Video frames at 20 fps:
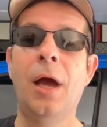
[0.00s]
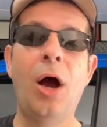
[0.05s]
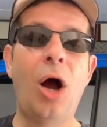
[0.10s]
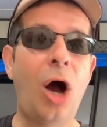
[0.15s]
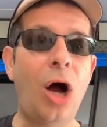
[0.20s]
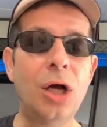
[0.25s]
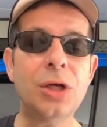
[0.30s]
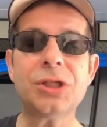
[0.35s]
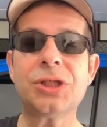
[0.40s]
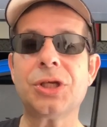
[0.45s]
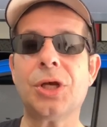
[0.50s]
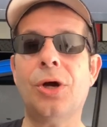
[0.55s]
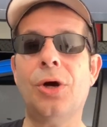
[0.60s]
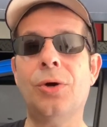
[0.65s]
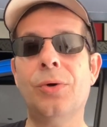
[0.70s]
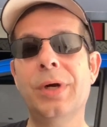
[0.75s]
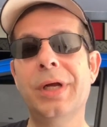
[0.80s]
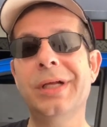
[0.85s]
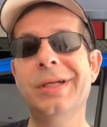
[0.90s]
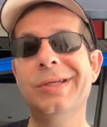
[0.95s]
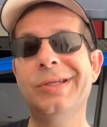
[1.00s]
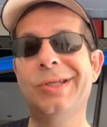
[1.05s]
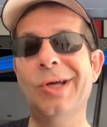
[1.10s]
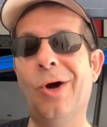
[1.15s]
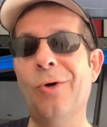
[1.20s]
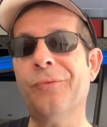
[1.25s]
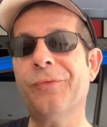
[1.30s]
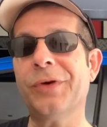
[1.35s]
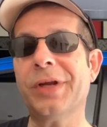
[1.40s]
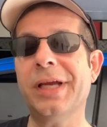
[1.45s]
Also,
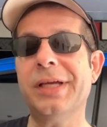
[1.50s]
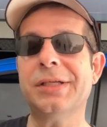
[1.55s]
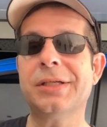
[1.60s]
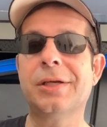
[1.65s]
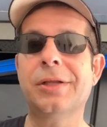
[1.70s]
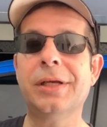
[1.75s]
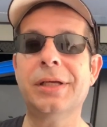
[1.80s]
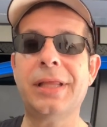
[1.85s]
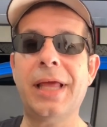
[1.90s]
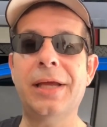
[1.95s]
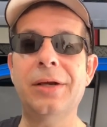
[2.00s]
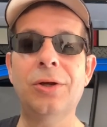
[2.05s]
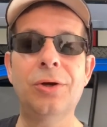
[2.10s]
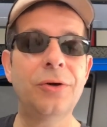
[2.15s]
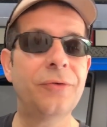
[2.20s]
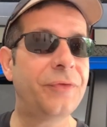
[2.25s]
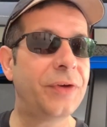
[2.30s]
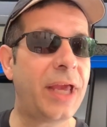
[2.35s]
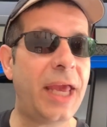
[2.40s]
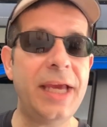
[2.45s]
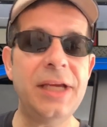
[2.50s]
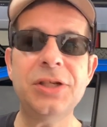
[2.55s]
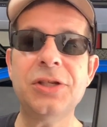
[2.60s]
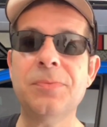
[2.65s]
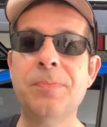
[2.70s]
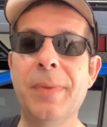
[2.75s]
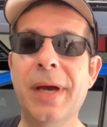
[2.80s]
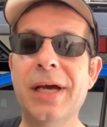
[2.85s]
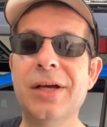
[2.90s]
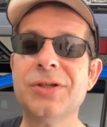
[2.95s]
don't forget to click that
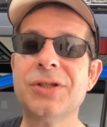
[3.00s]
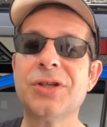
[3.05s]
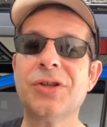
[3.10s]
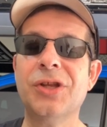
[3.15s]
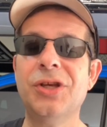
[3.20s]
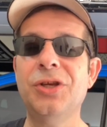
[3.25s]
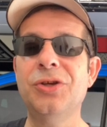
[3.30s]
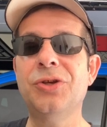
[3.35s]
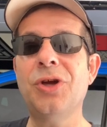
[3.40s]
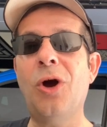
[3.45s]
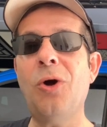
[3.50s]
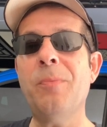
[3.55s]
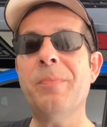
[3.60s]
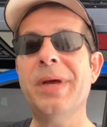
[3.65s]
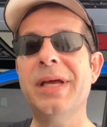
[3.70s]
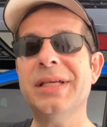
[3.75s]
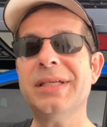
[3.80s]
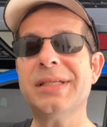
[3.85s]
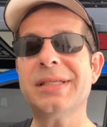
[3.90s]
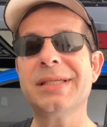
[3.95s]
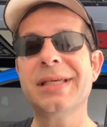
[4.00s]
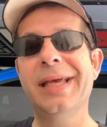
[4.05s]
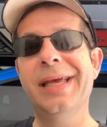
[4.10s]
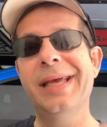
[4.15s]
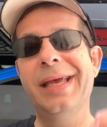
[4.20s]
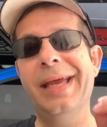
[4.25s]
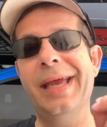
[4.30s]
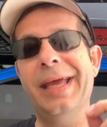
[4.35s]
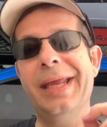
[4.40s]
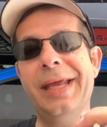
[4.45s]
notification bell so that you don't miss
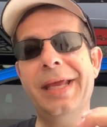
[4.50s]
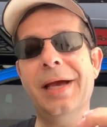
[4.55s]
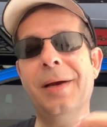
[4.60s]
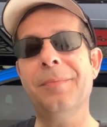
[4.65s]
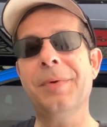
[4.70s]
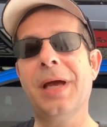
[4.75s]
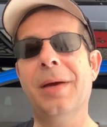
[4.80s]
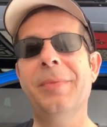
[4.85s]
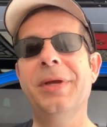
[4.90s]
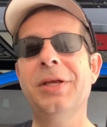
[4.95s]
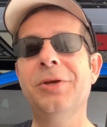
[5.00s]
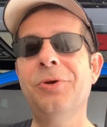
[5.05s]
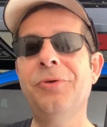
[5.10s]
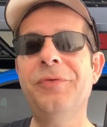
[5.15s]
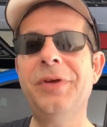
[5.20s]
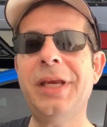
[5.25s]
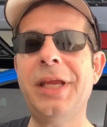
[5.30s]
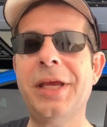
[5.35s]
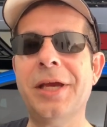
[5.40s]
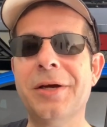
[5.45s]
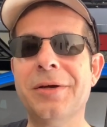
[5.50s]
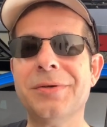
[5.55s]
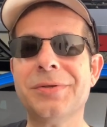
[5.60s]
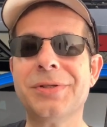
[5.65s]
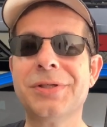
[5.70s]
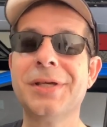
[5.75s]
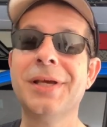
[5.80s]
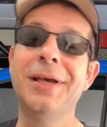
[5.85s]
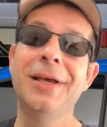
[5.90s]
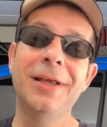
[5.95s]
any upcoming new
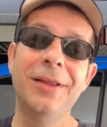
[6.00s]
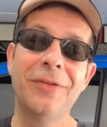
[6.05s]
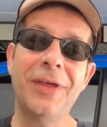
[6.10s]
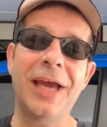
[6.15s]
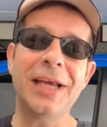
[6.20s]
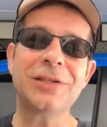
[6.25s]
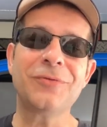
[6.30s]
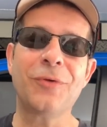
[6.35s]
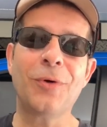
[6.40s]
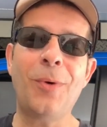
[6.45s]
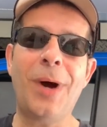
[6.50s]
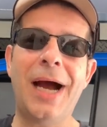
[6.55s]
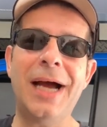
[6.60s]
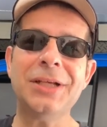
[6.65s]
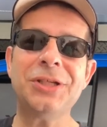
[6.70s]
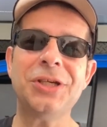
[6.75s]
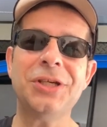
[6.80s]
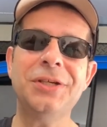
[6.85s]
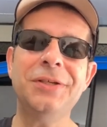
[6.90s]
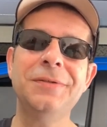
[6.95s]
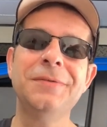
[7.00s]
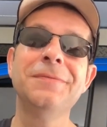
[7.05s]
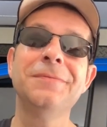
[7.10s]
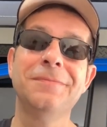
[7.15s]
videos. Thanks for watching.